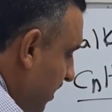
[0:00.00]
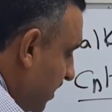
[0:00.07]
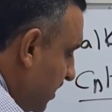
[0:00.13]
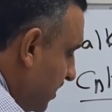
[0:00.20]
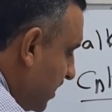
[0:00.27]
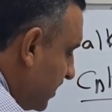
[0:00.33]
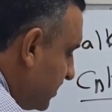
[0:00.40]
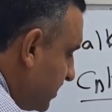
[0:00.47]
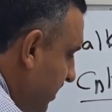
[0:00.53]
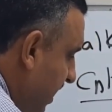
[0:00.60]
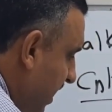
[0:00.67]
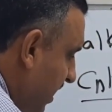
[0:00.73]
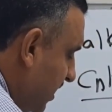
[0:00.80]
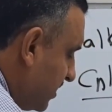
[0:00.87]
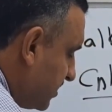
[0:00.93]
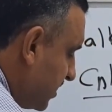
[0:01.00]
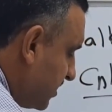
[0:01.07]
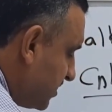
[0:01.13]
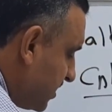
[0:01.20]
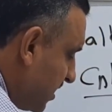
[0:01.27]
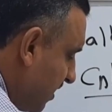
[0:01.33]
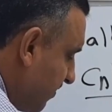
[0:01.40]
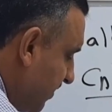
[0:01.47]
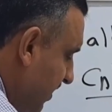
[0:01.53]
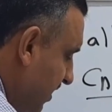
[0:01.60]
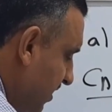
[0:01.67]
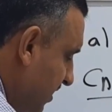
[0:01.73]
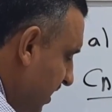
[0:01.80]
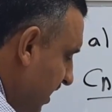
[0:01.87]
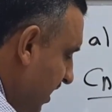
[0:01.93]
in this case, instead of
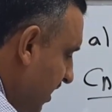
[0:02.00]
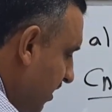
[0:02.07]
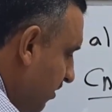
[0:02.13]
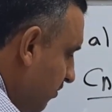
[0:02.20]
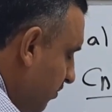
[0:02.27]
ethane,